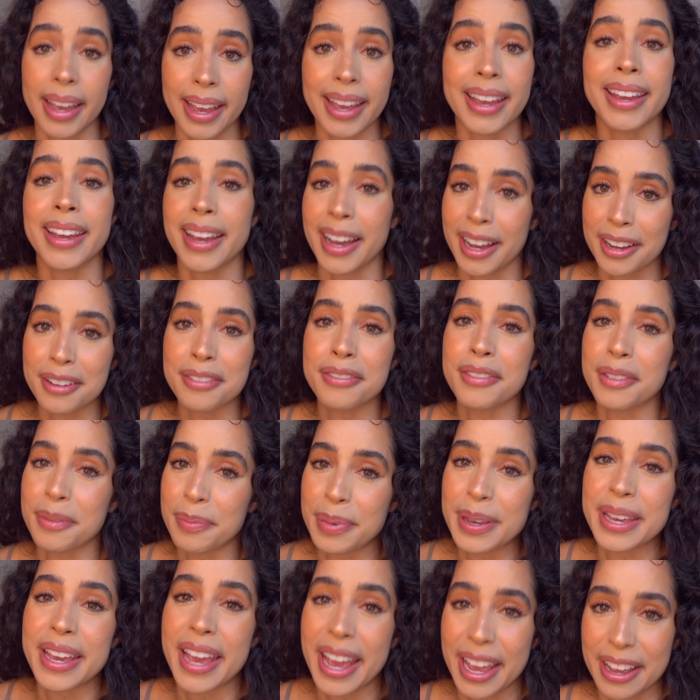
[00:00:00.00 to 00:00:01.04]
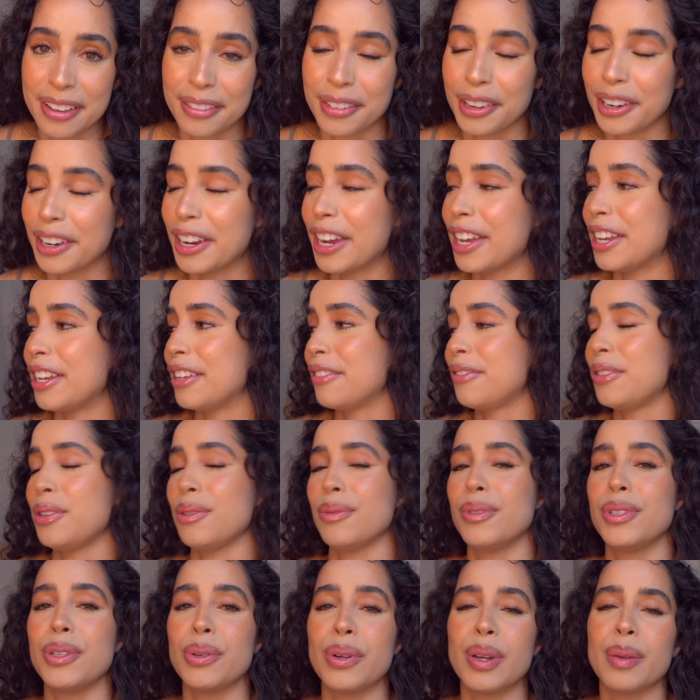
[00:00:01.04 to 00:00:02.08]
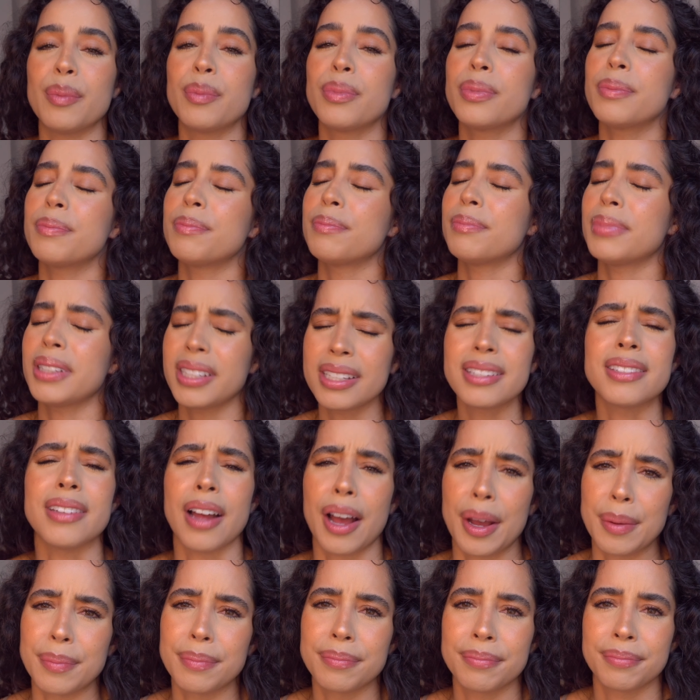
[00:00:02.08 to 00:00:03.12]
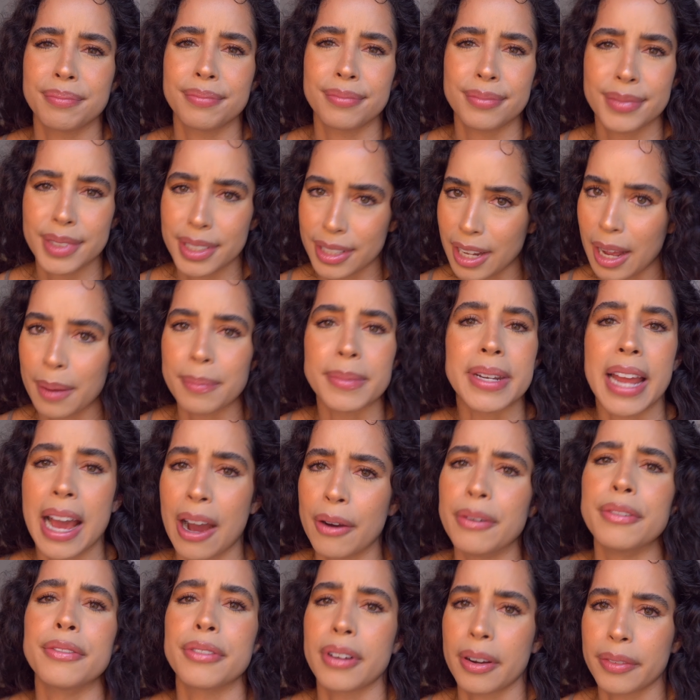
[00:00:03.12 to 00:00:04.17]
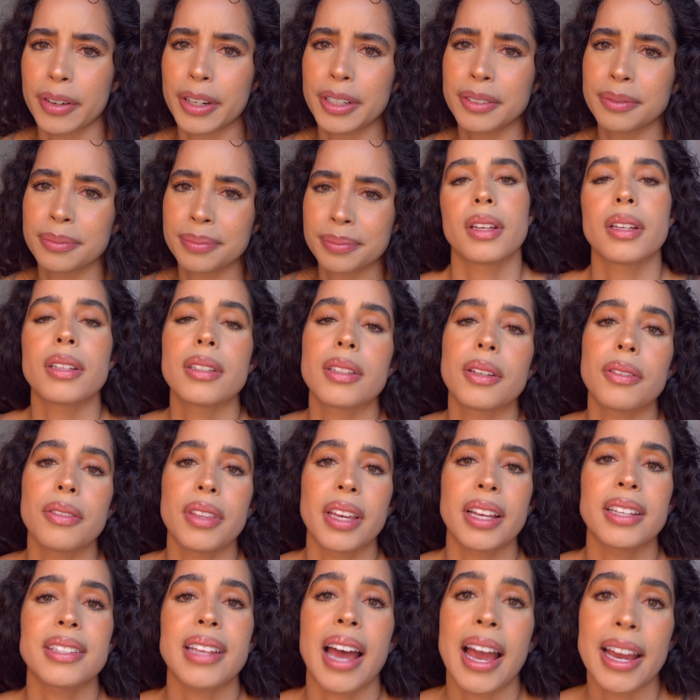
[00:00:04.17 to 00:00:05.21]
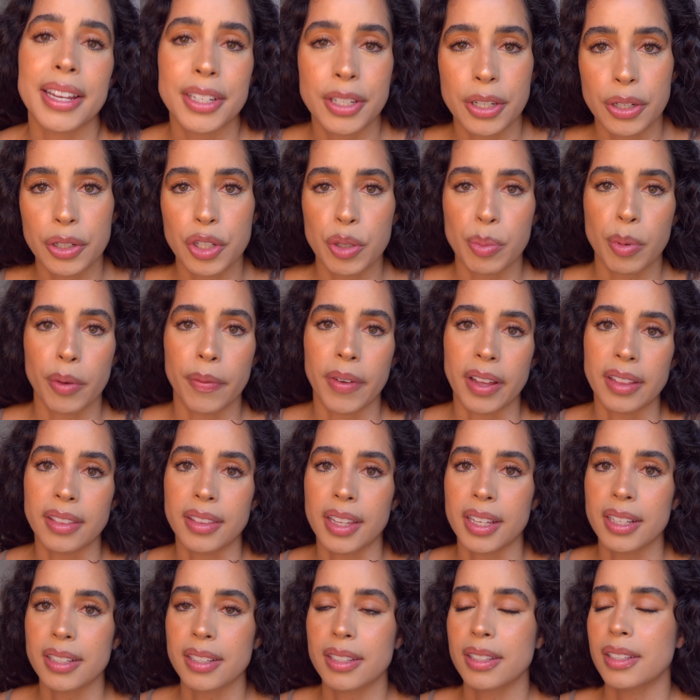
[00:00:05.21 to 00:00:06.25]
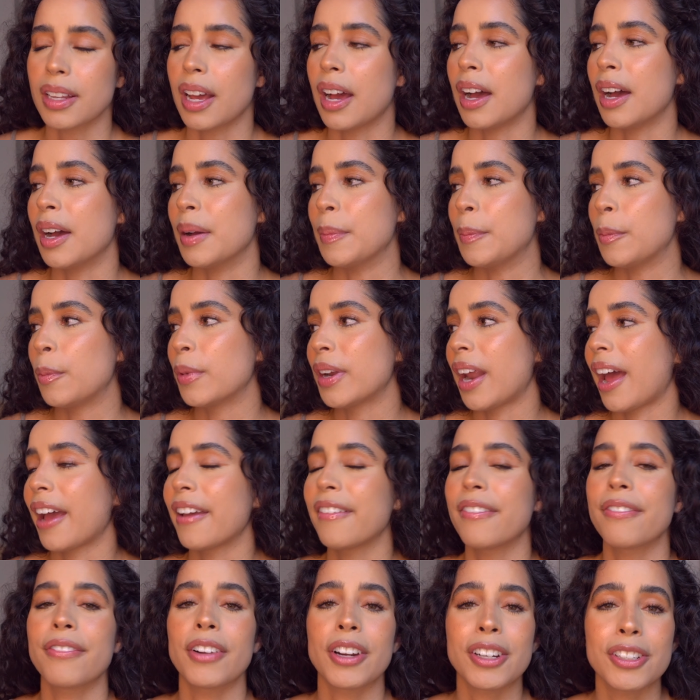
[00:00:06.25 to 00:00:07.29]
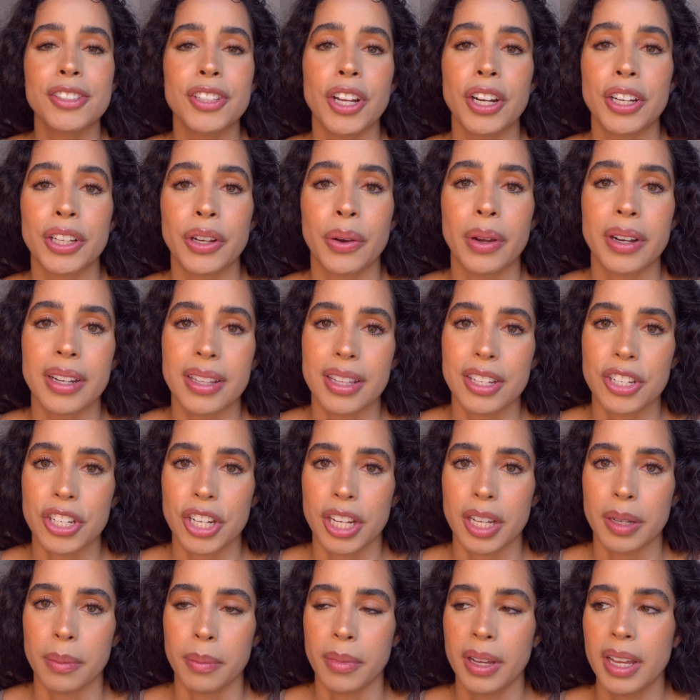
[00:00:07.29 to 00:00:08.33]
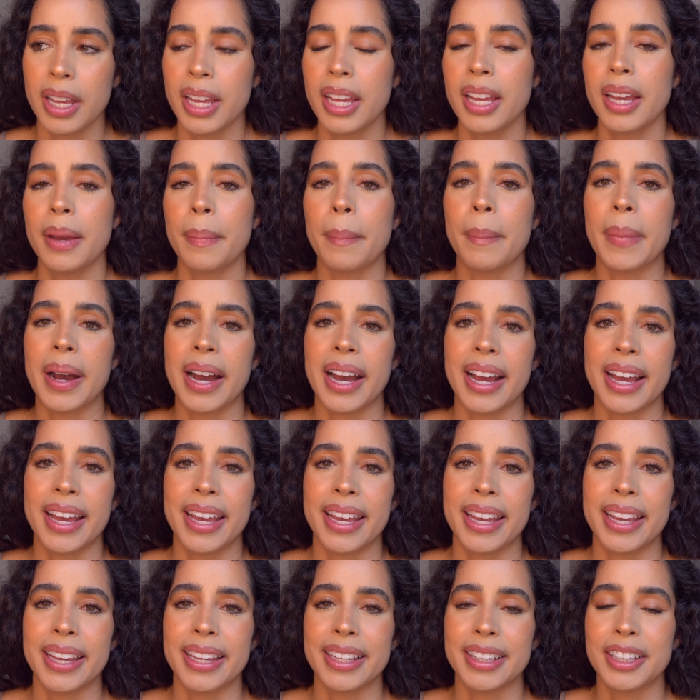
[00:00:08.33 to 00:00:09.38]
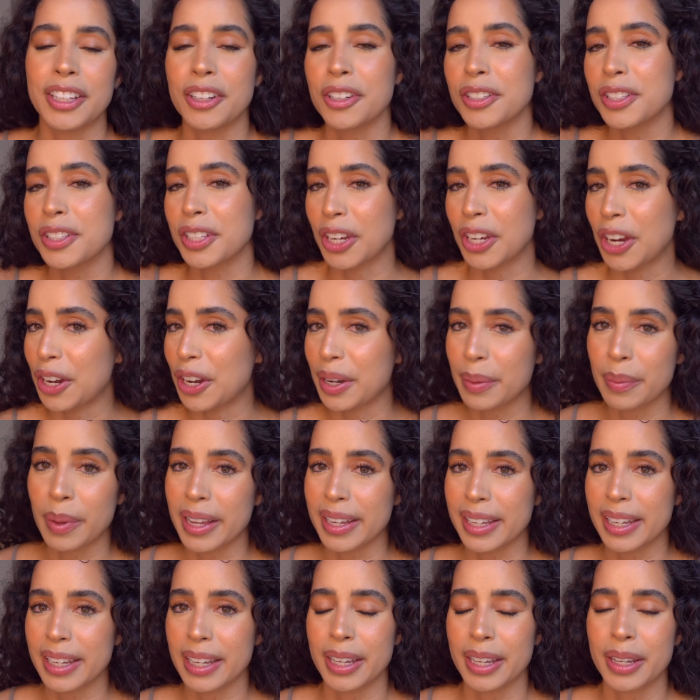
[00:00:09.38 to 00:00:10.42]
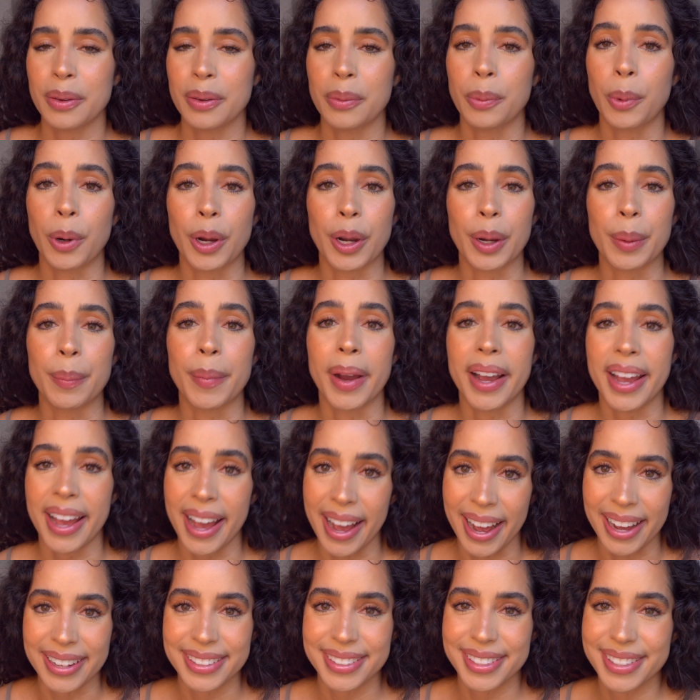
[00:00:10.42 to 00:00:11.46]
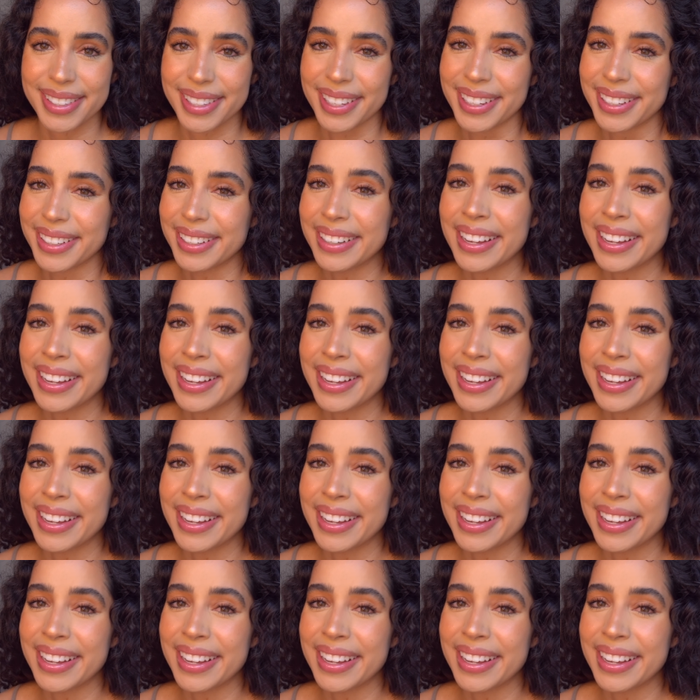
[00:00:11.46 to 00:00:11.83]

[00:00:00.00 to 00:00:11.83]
AF behavior, and if you do it, please stop. Stop now and forever. So things I do to prevent this. When I first started going to the gym, my little security blanket were my hats.